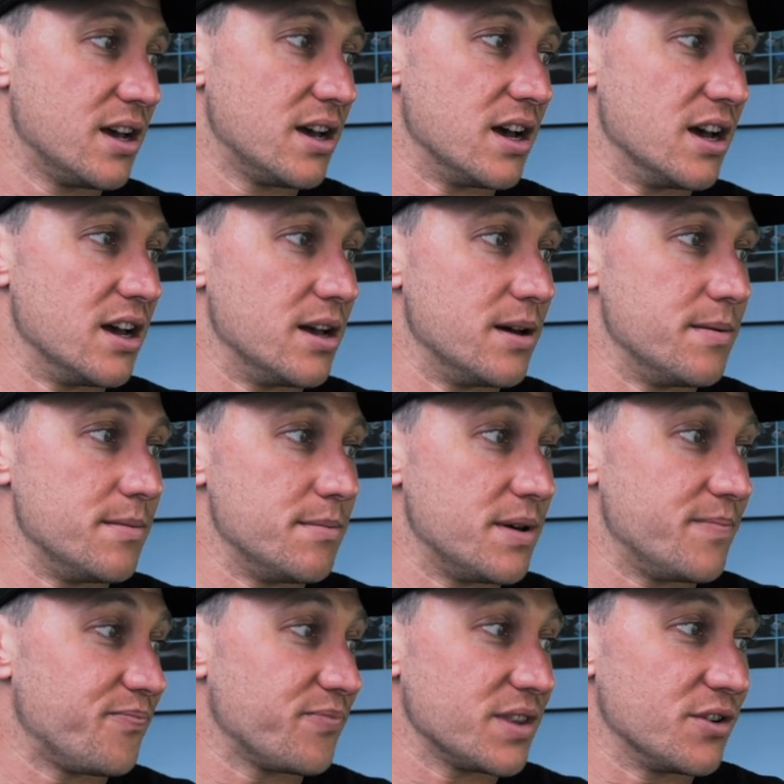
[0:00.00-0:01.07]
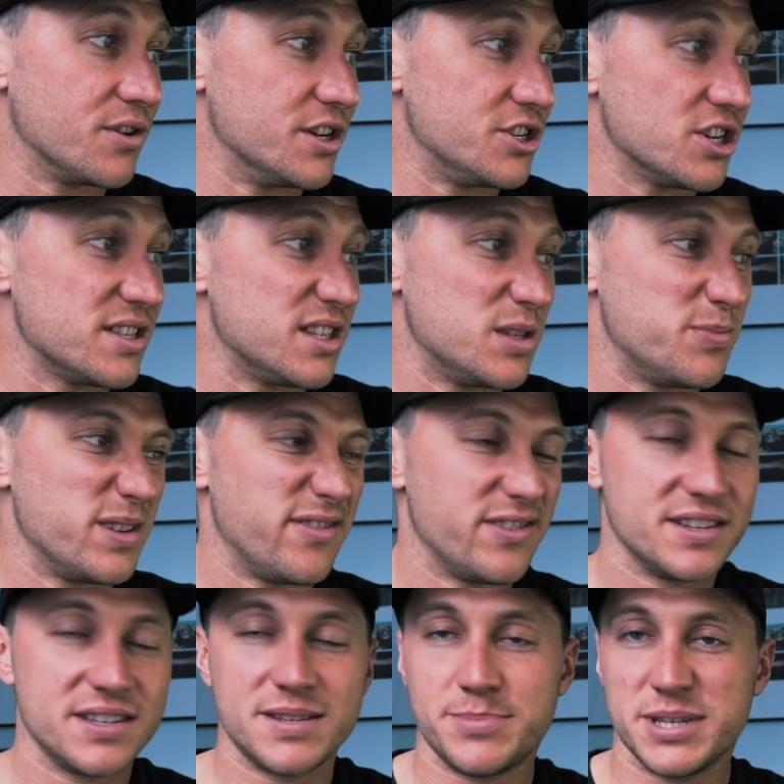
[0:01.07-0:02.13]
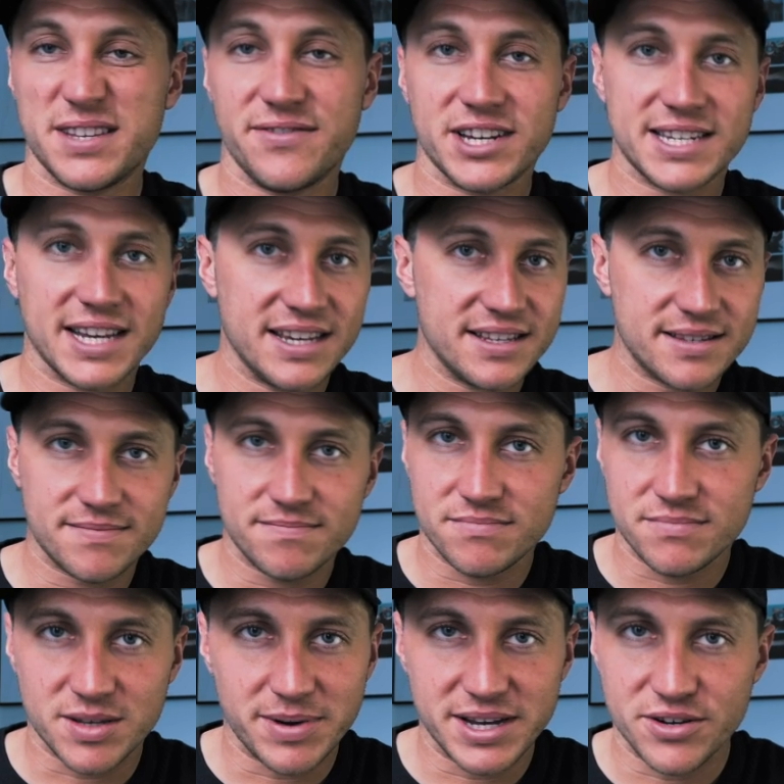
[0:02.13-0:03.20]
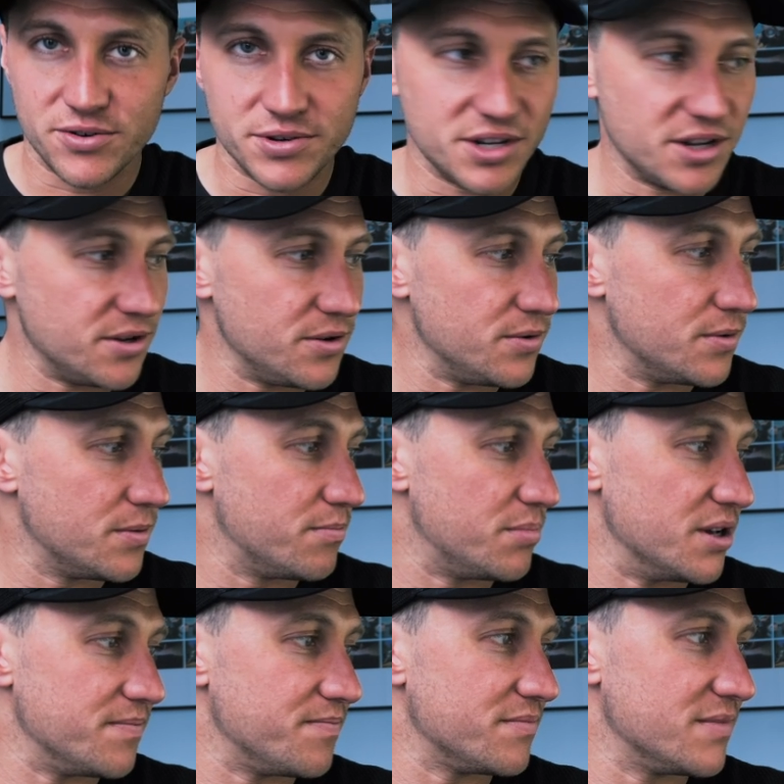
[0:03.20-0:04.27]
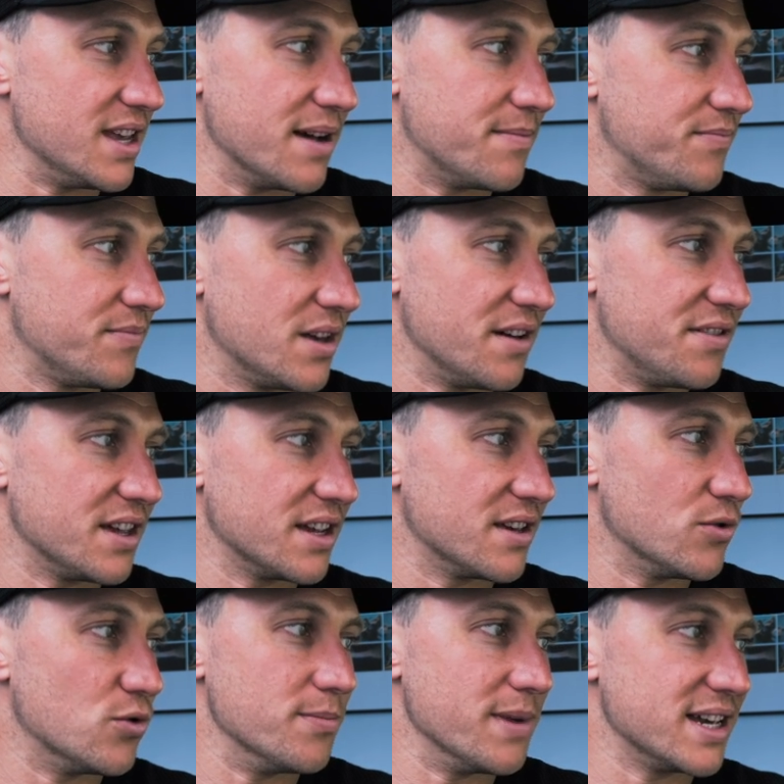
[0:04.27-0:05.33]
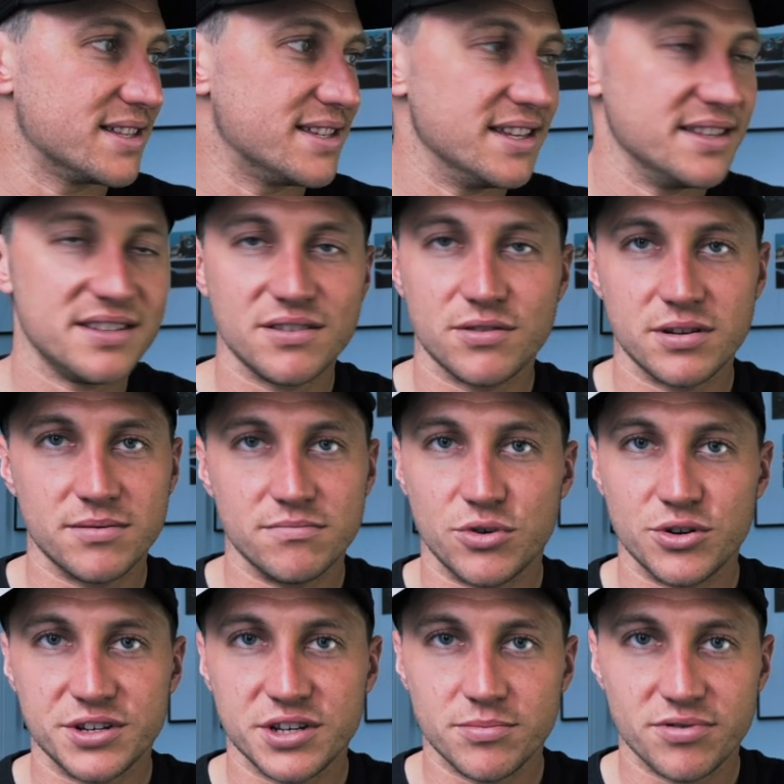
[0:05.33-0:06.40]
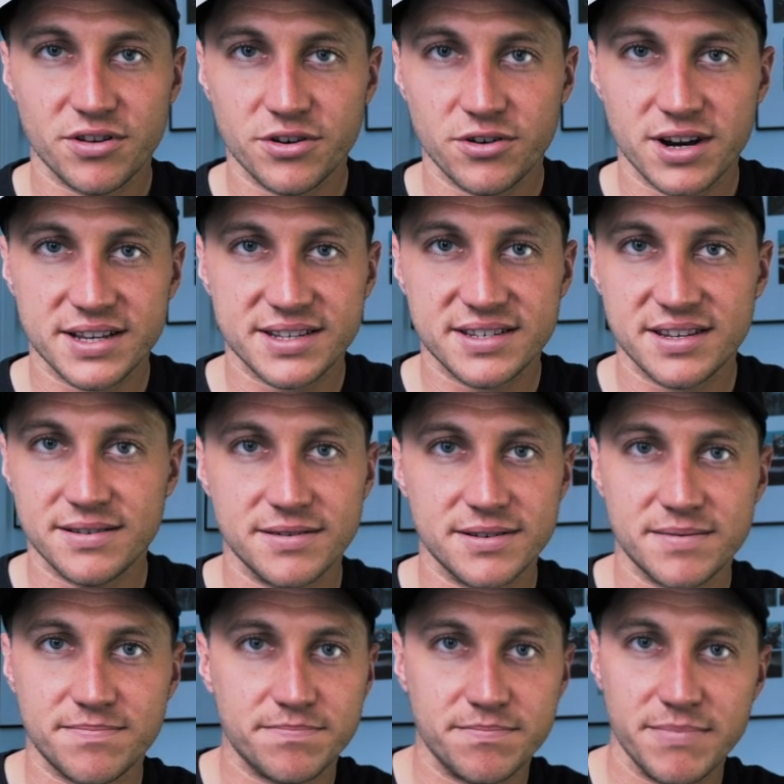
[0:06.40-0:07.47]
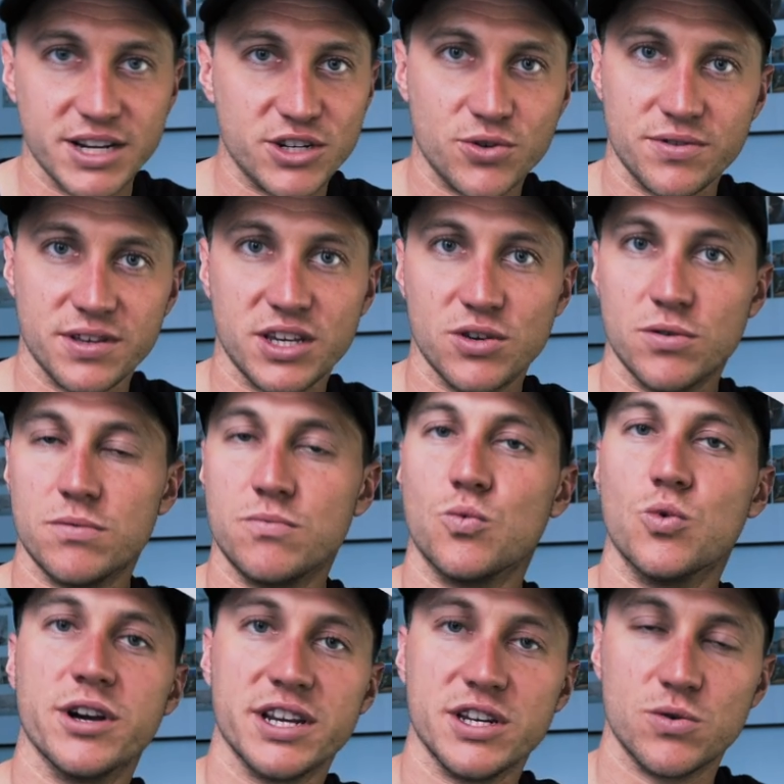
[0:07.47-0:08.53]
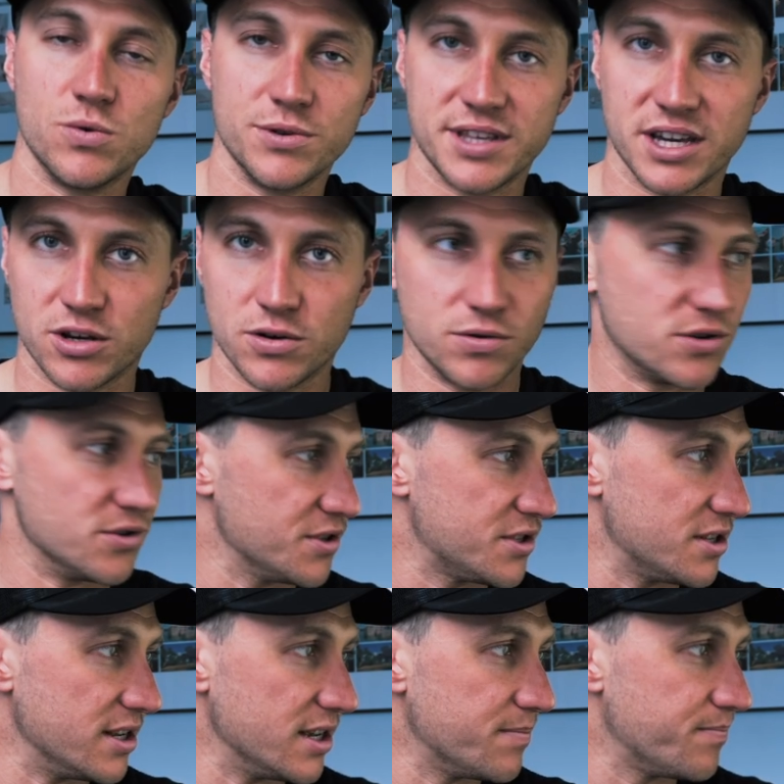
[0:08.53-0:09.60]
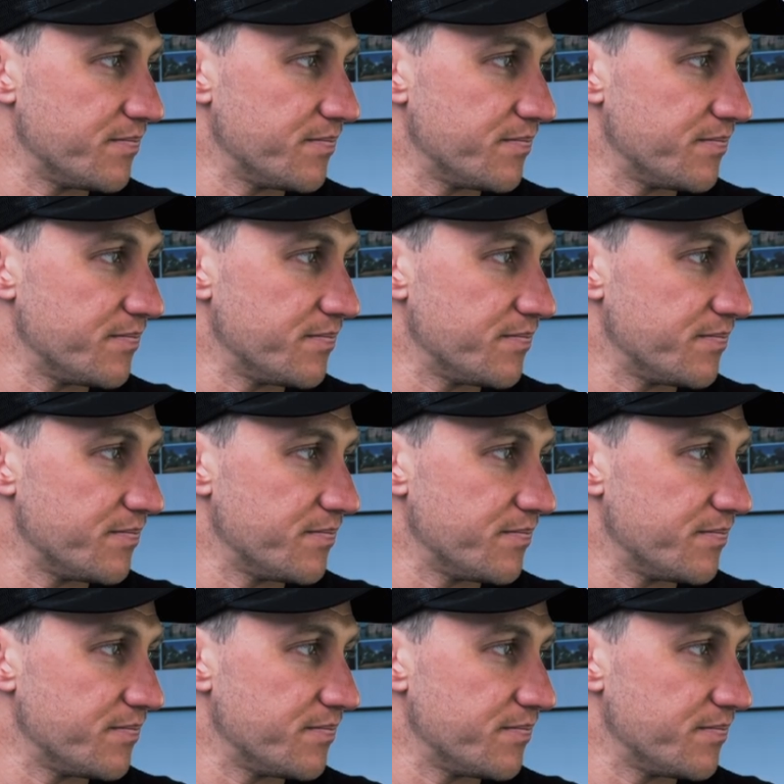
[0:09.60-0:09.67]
You can adjust the specific dates depending on you, but yeah, I think it all makes sense. You've got to monitor your progress and make sure that you're working towards that goal constantly.